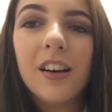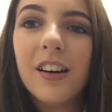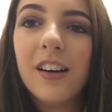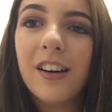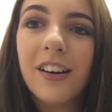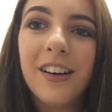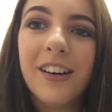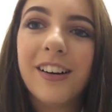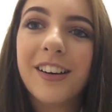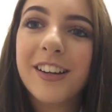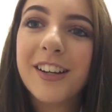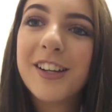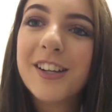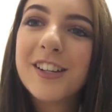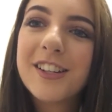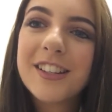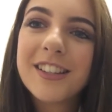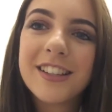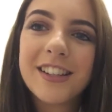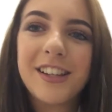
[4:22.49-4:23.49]
oh, you
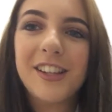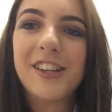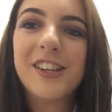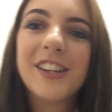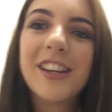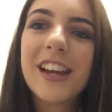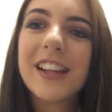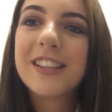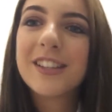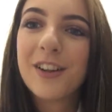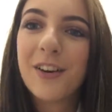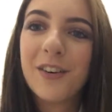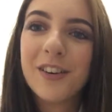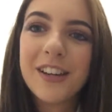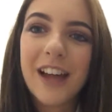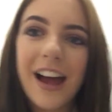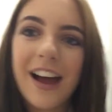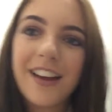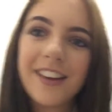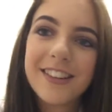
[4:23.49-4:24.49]
get so
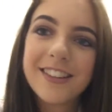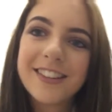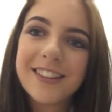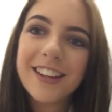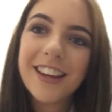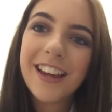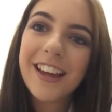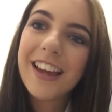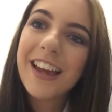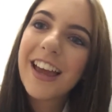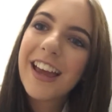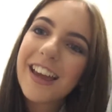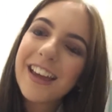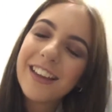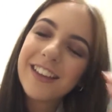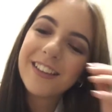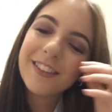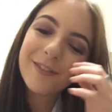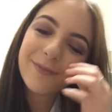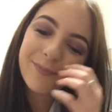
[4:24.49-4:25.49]
attached,
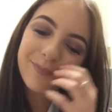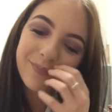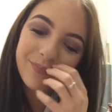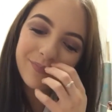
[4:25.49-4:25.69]
and